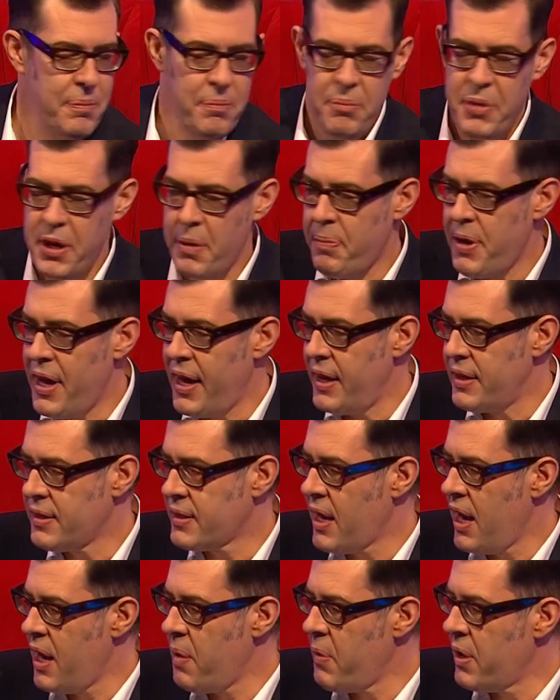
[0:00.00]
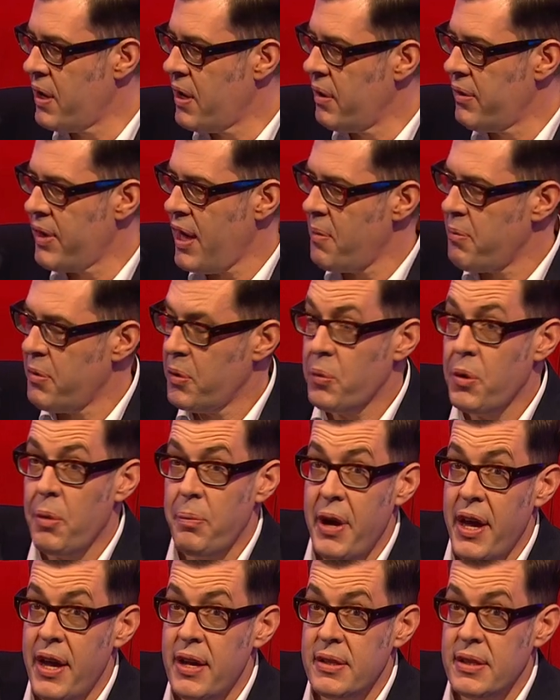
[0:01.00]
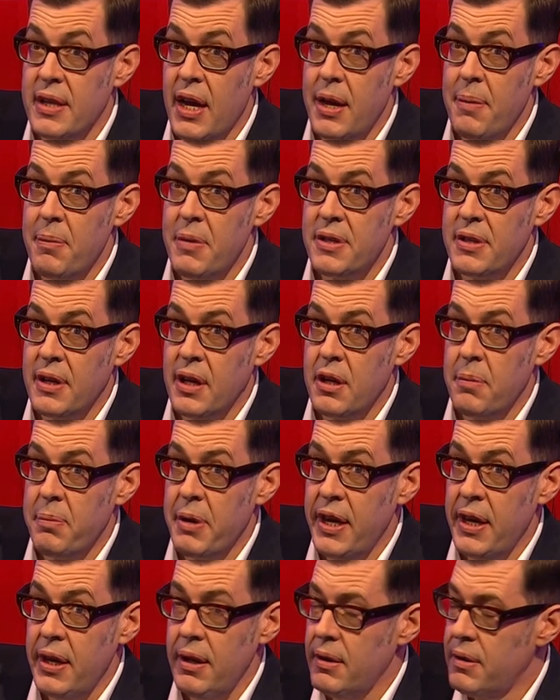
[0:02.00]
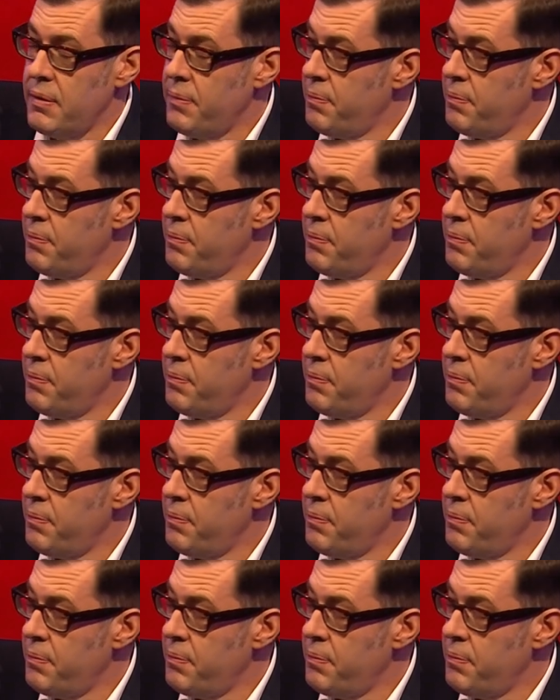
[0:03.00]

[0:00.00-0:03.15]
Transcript: The pairs game, we know that, but what pairs game is it going to be?